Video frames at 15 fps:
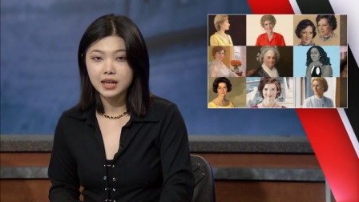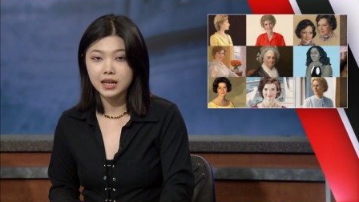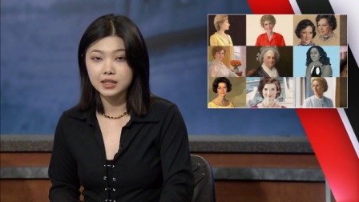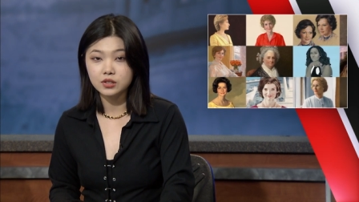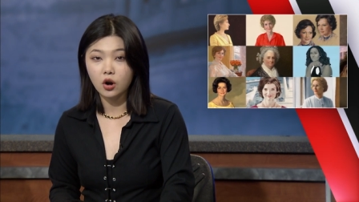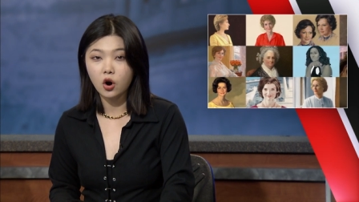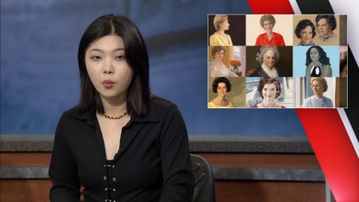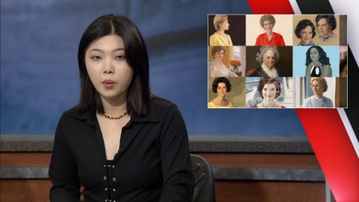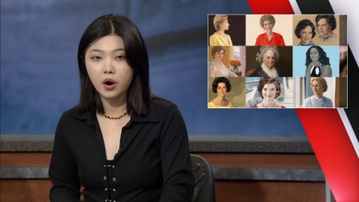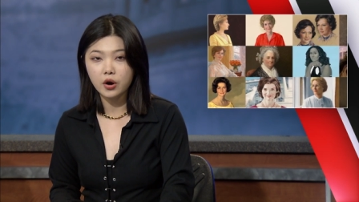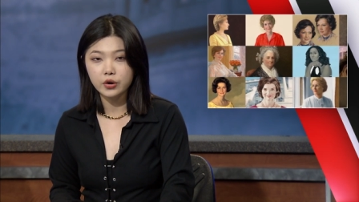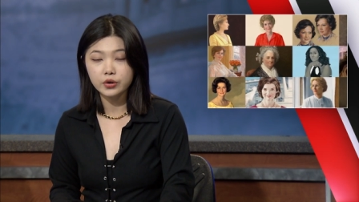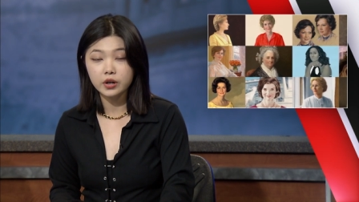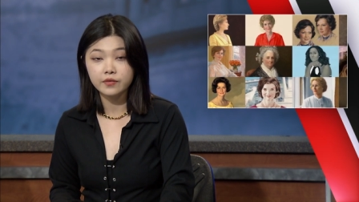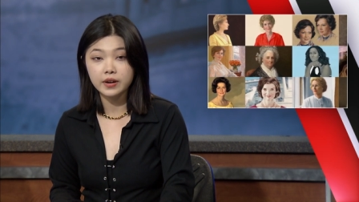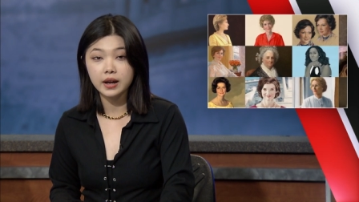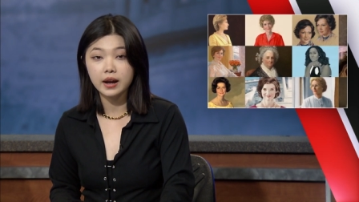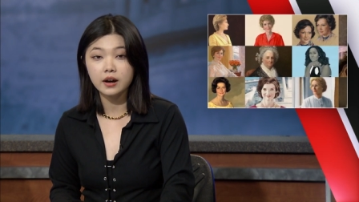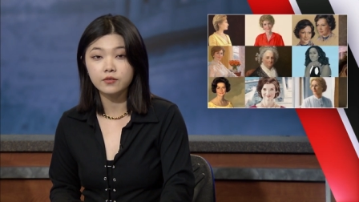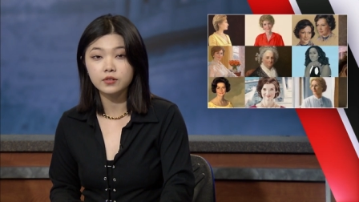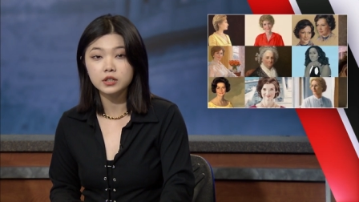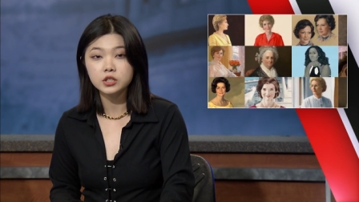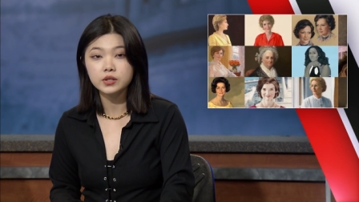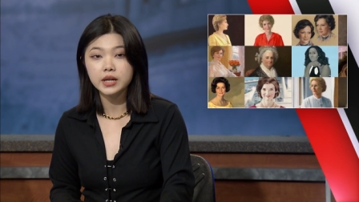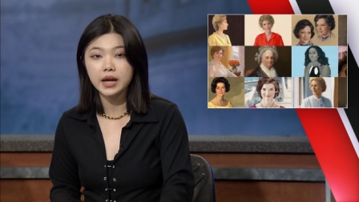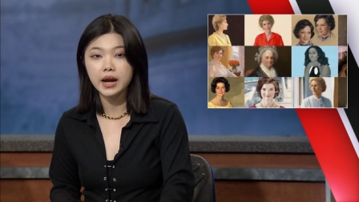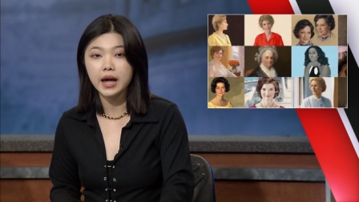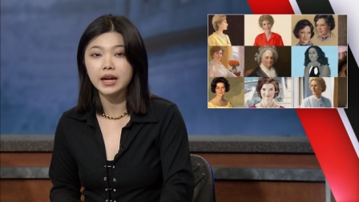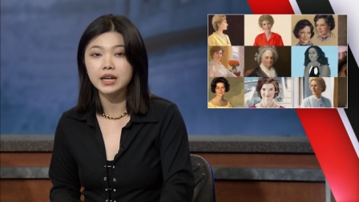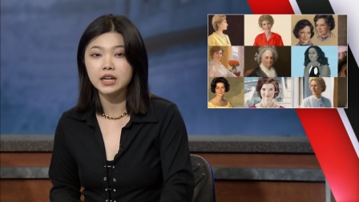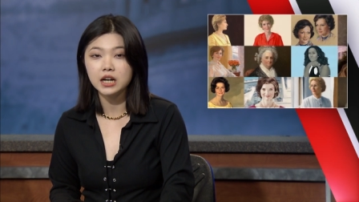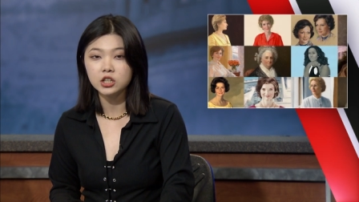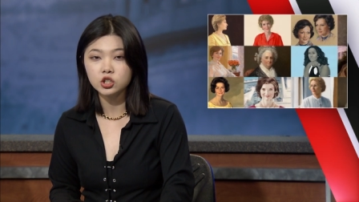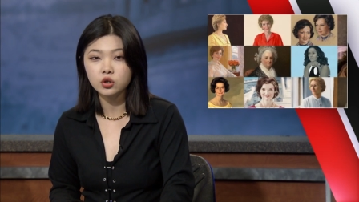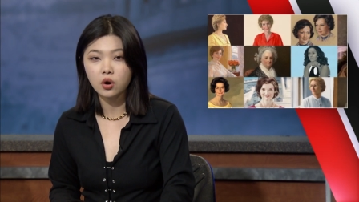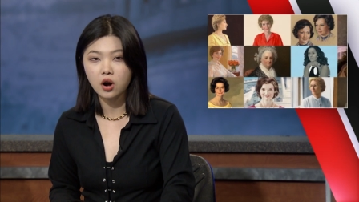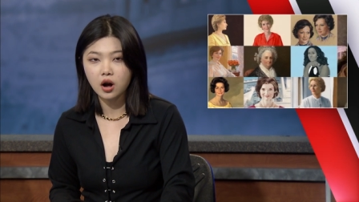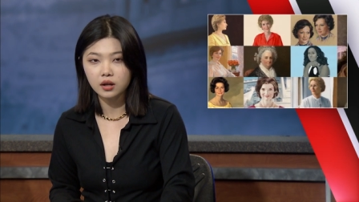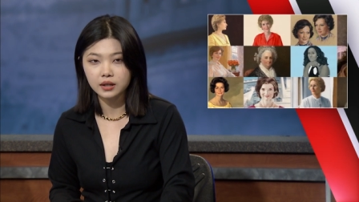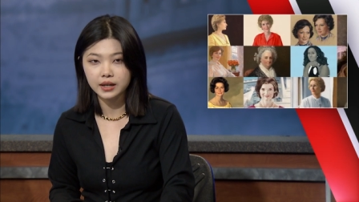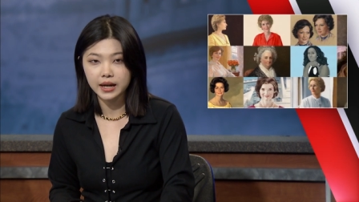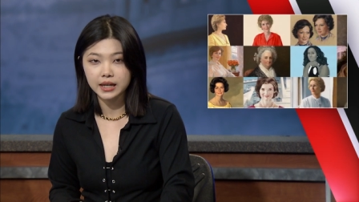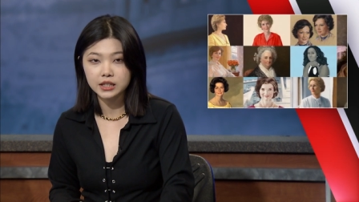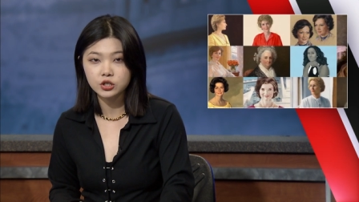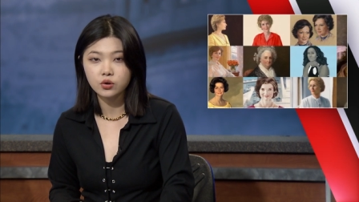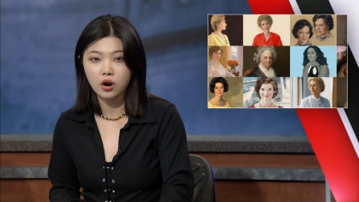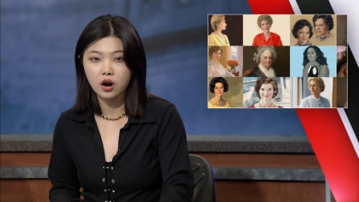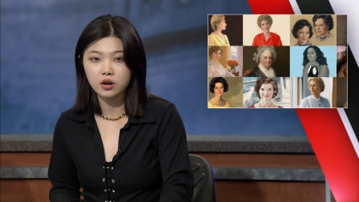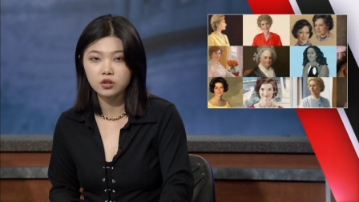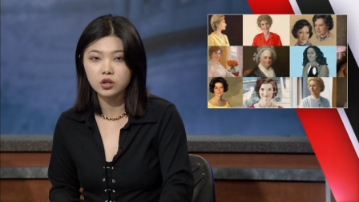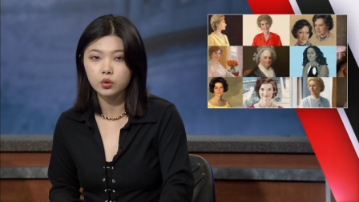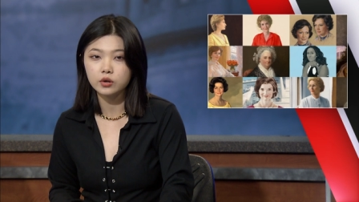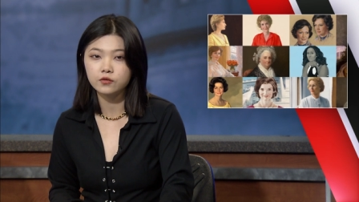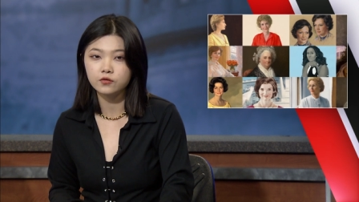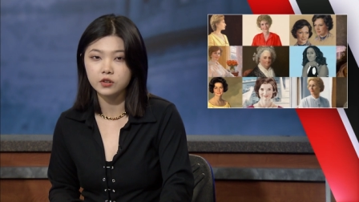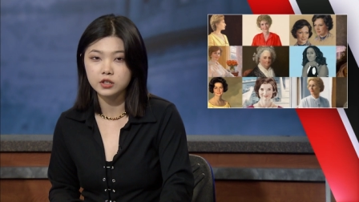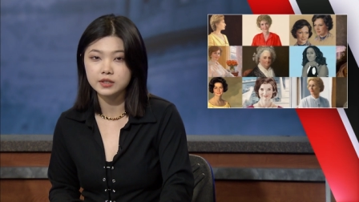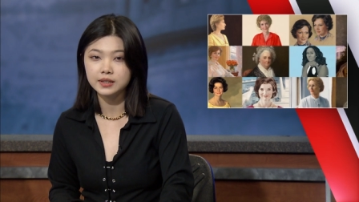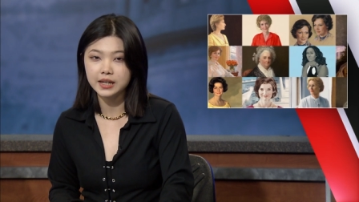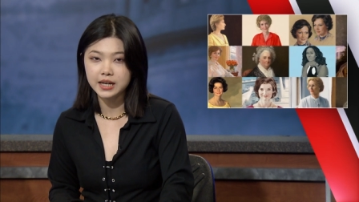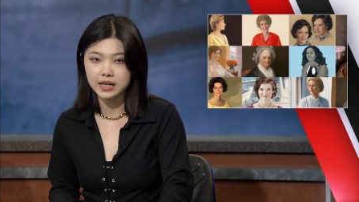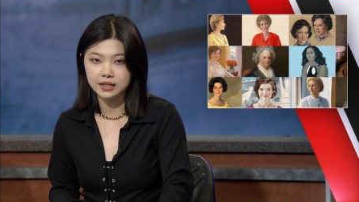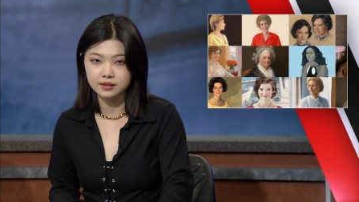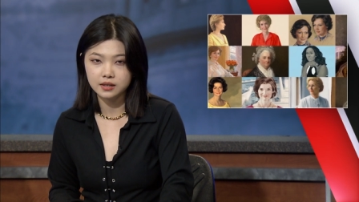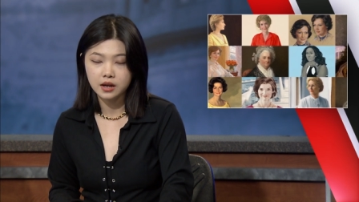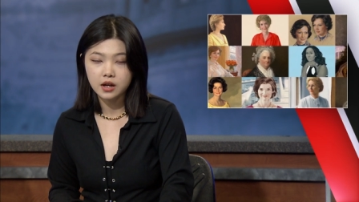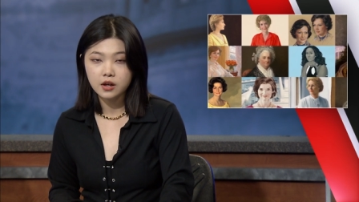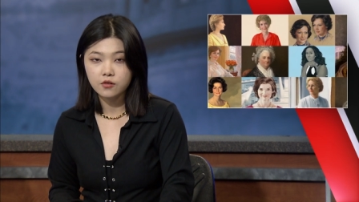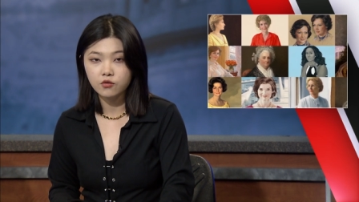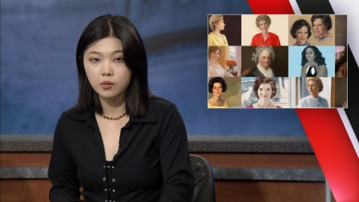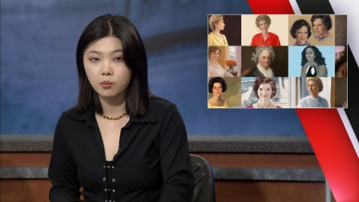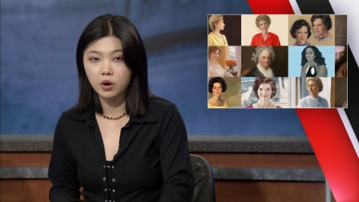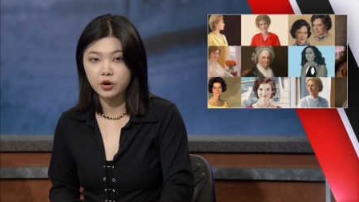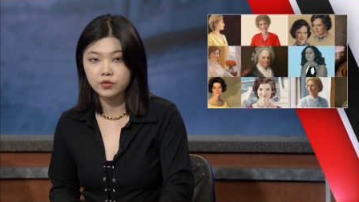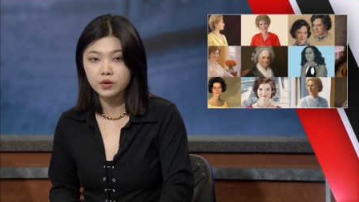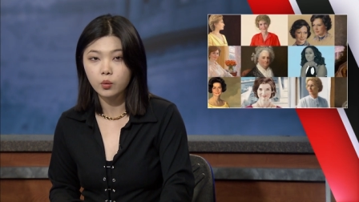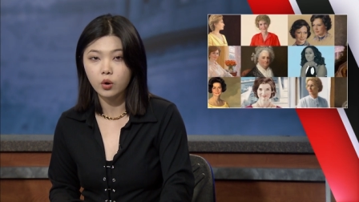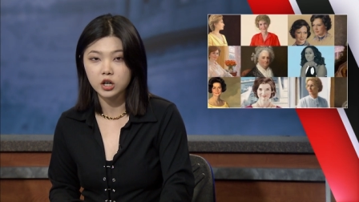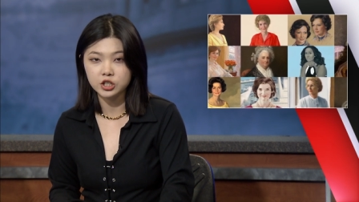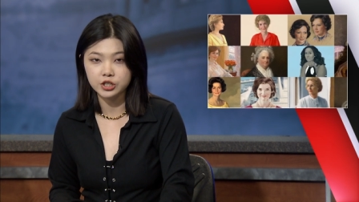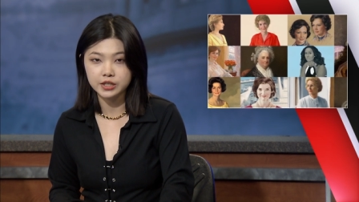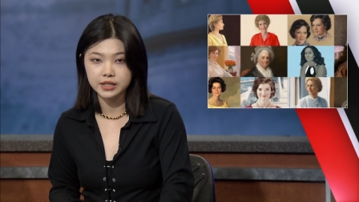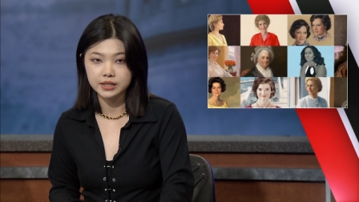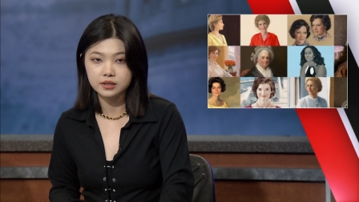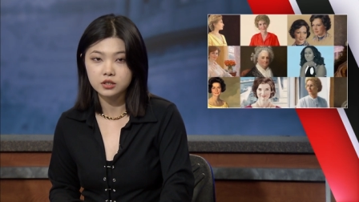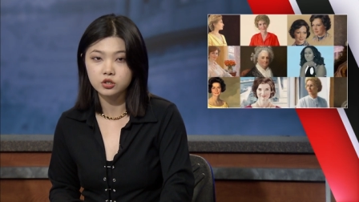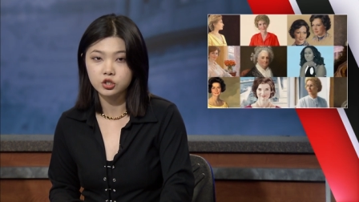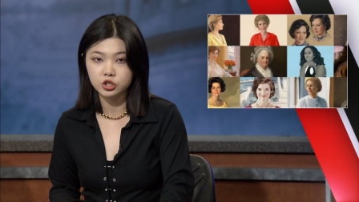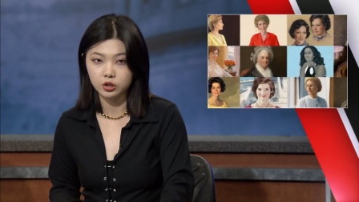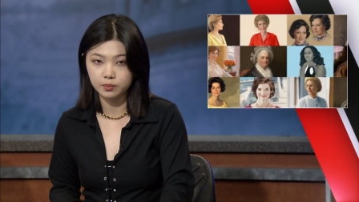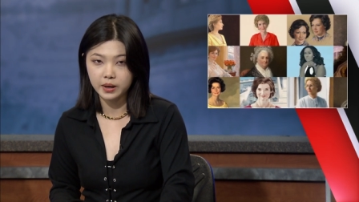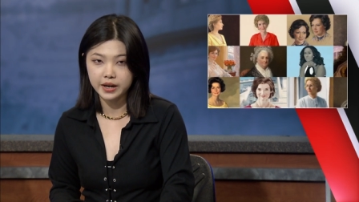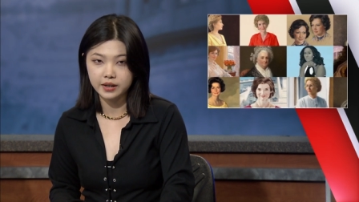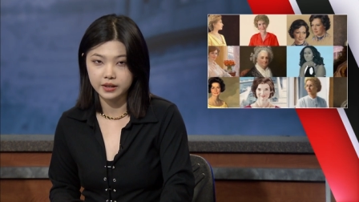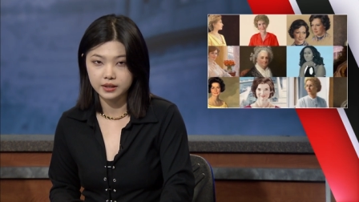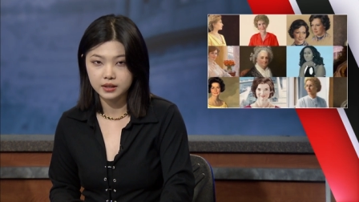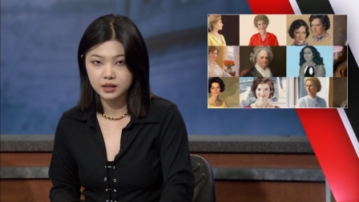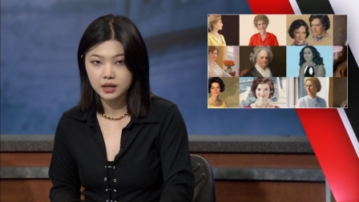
It's all part of an effort to get a national holiday to honor our first ladies, from Martha Washington to Jill Biden.